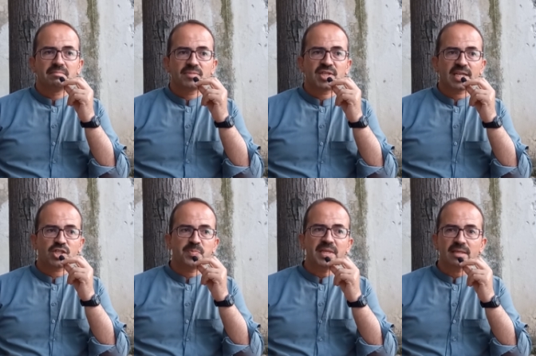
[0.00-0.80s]

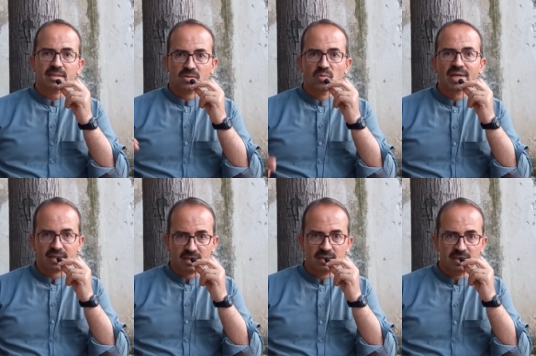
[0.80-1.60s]
Shakespeare's
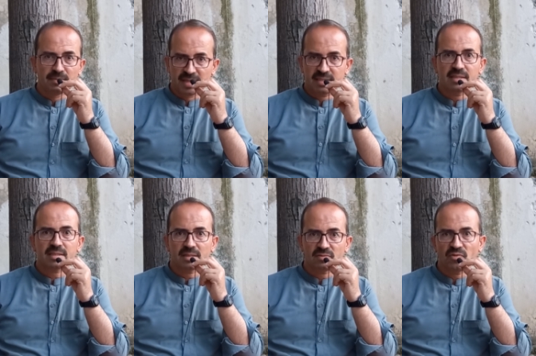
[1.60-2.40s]
work, The Merchant
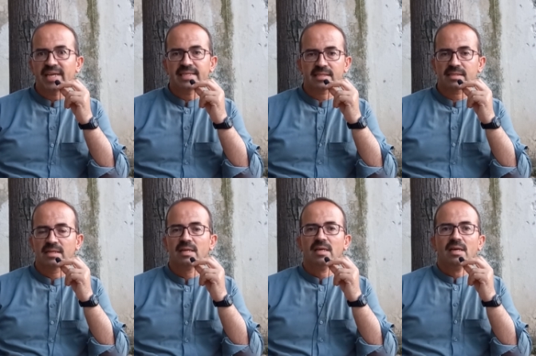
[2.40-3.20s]
of Venice,
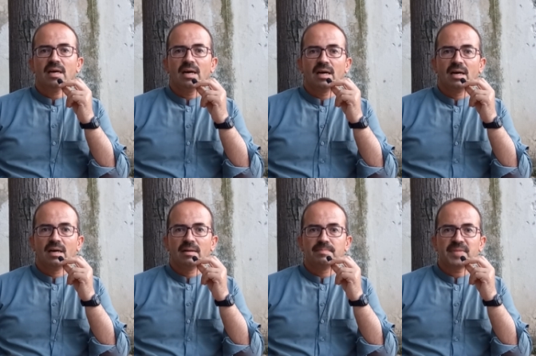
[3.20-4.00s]

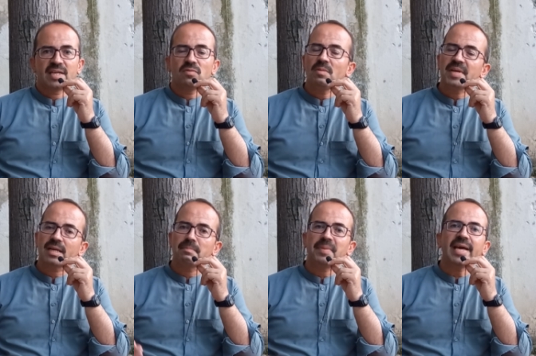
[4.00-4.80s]
and we'll be
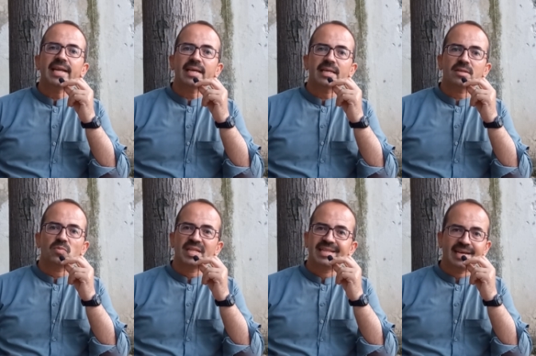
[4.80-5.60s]
comparing it
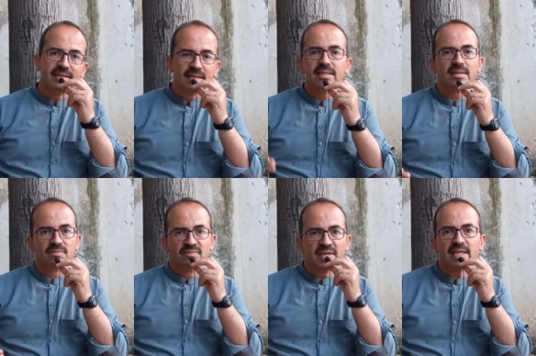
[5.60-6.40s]
with another
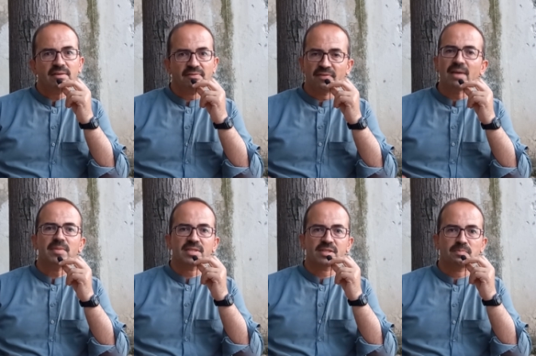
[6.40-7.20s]
very
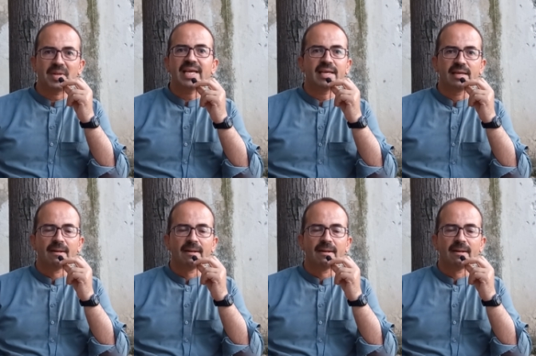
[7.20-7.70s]
famous play,